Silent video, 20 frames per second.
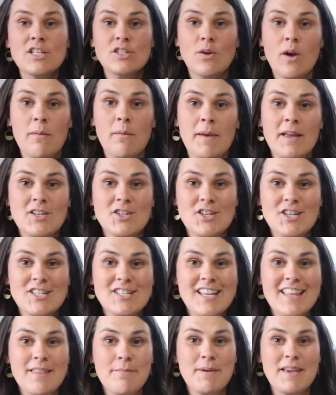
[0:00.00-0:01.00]
So I
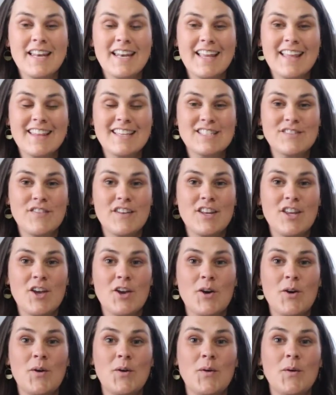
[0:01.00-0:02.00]
mentioned in the beginning of this
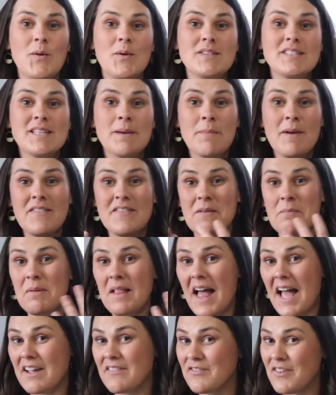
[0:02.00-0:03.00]
video some of the
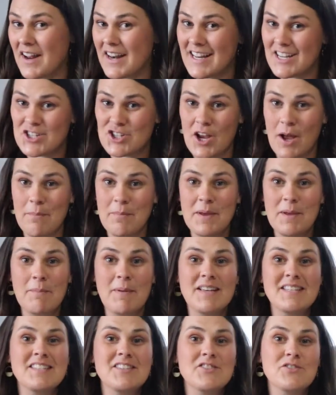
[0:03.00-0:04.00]
Black Friday shopping
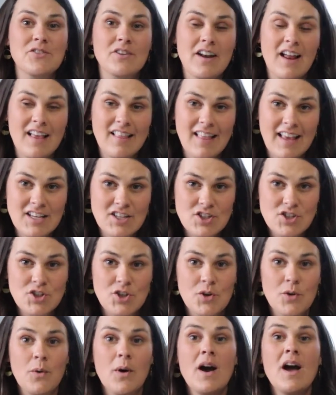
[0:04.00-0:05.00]
my sister and I like to
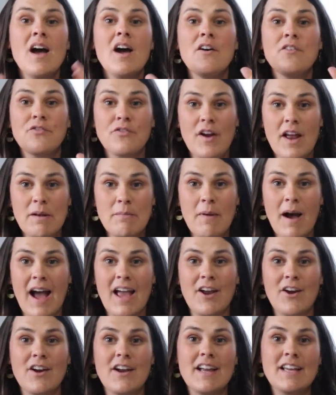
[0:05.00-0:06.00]
do. Fred
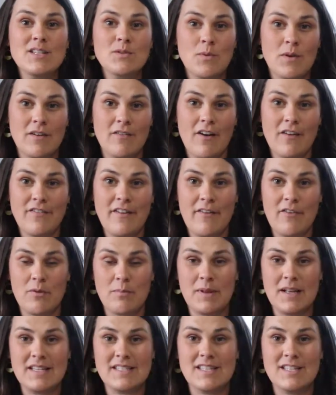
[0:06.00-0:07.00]
Meyer is one of our
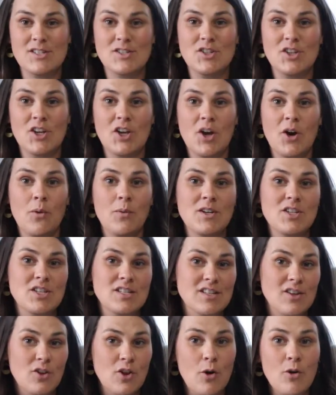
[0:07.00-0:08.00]
favorite places to go, which
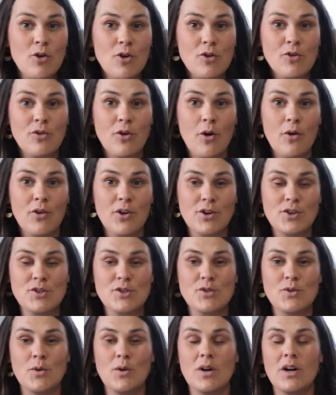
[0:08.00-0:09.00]
is a local Kroger
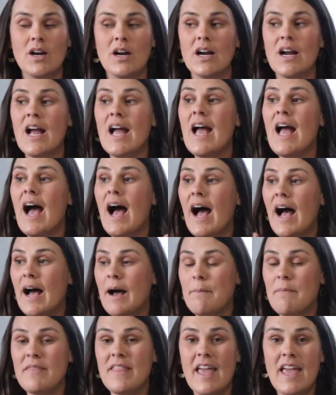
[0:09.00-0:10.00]
store.
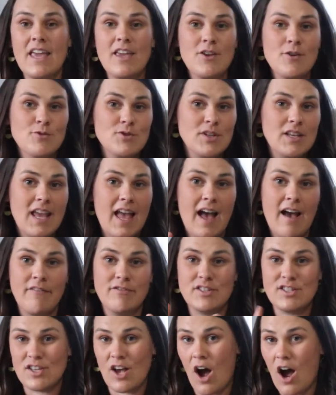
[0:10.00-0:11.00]
Um, they usually
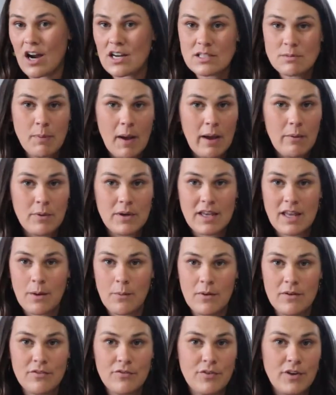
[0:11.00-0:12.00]
have socks, buy one
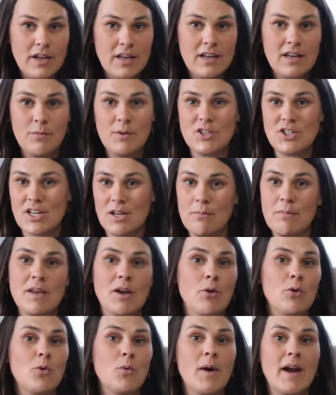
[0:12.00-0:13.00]
get one free, which can
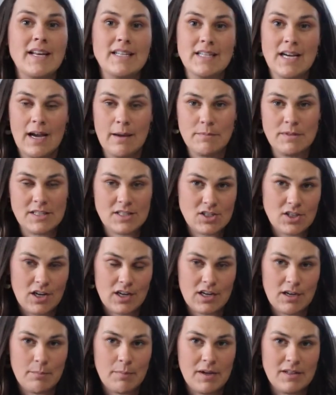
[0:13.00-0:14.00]
be a great time to
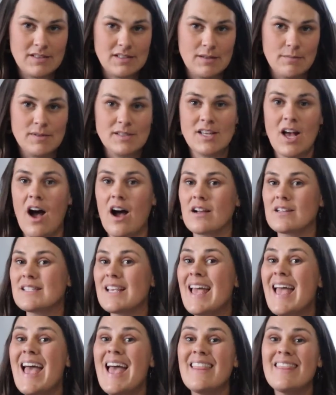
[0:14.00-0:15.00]
stock up on some
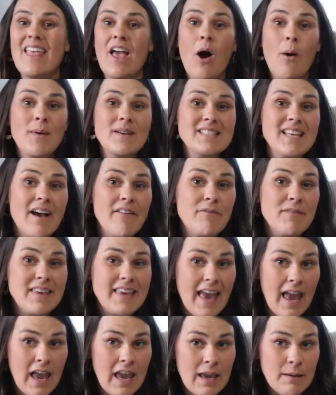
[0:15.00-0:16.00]
socks. They always have
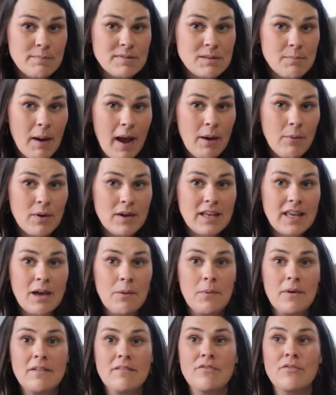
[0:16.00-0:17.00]
games, buy one
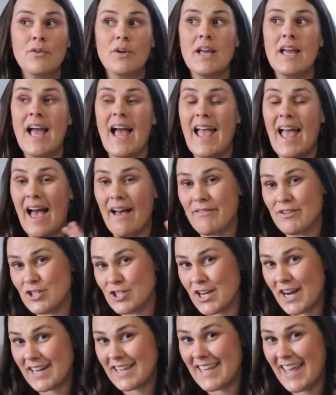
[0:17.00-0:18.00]
get one free. I
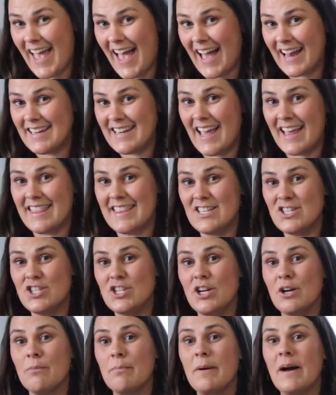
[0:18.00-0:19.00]
haven't checked the ad yet
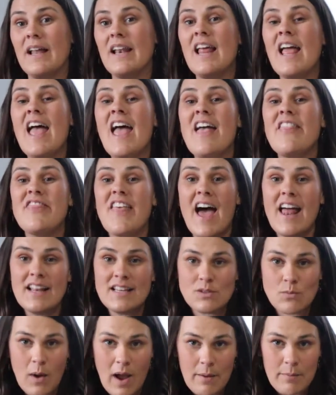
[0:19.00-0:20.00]
this year, but
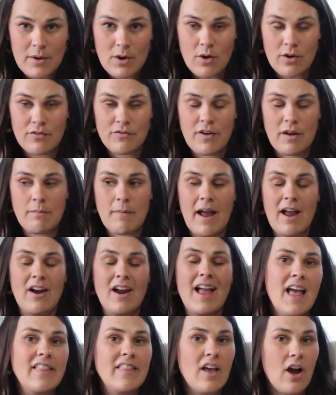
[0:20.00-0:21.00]
that is why we go to Fred
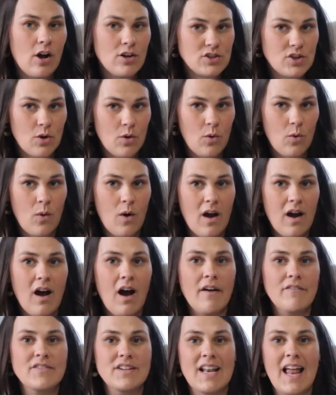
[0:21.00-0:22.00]
Meyer. And they also
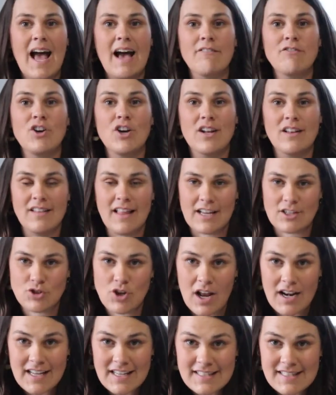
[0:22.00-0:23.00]
often have good
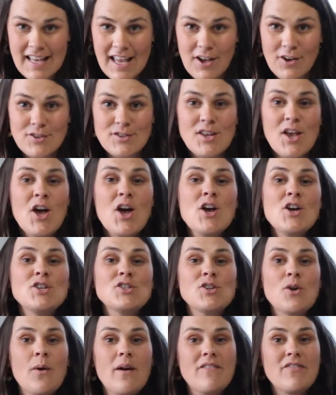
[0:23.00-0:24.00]
electronic sales.
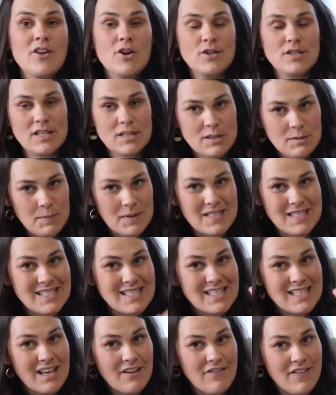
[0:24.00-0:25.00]
So if there's a
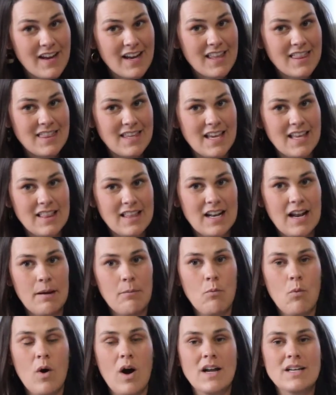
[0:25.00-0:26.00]
specific thing that
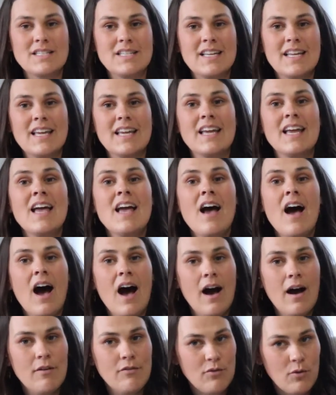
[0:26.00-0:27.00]
I'm wanting
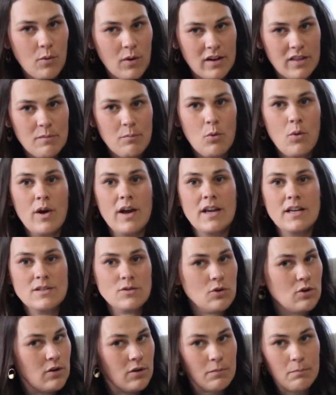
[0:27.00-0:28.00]
uh, for one of the
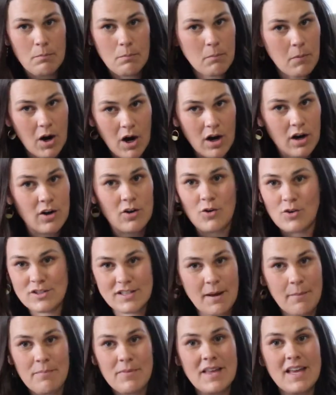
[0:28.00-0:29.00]
boys or Mark or
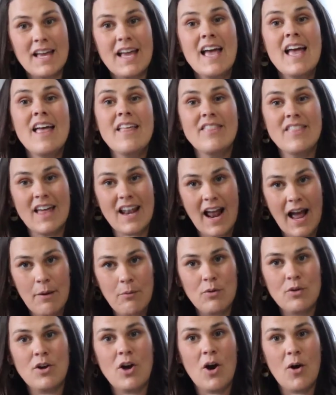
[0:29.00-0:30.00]
something, then
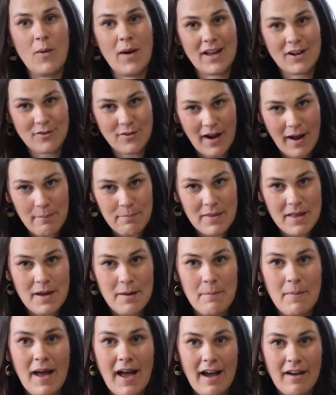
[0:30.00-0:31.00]
I will go and grab
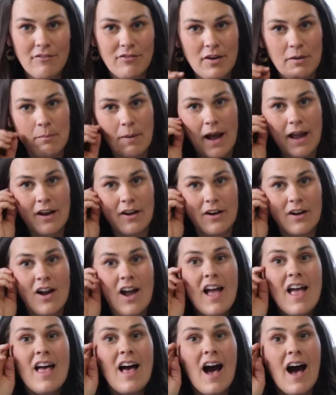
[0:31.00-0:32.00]
them at Fred
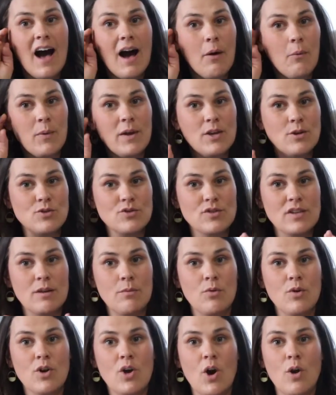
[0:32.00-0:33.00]
Meyer. Uh, we usually
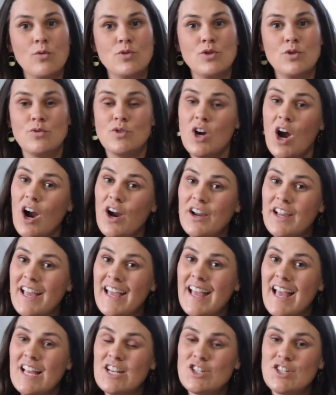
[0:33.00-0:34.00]
will go to
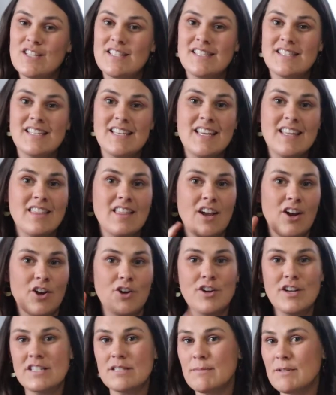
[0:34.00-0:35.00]
Target and just see their
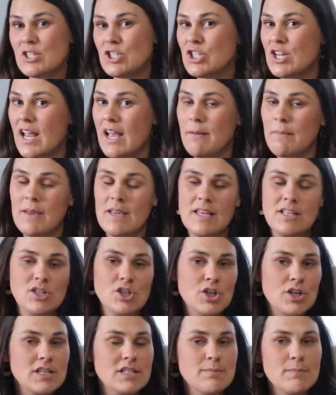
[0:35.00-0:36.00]
Christmas
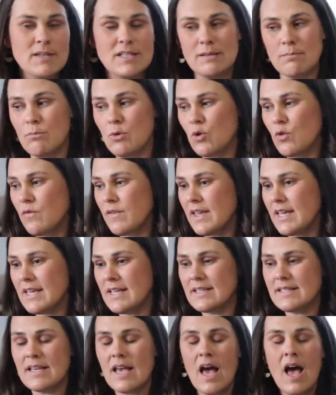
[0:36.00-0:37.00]
jammies, Christmas
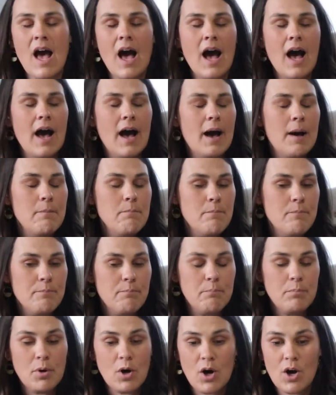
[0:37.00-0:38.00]
movies, um,
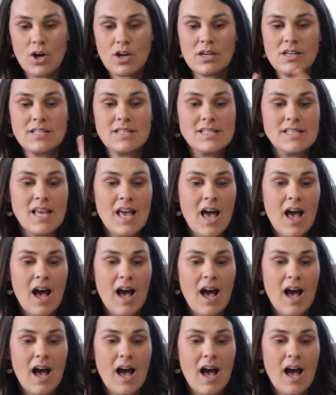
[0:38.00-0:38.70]
books,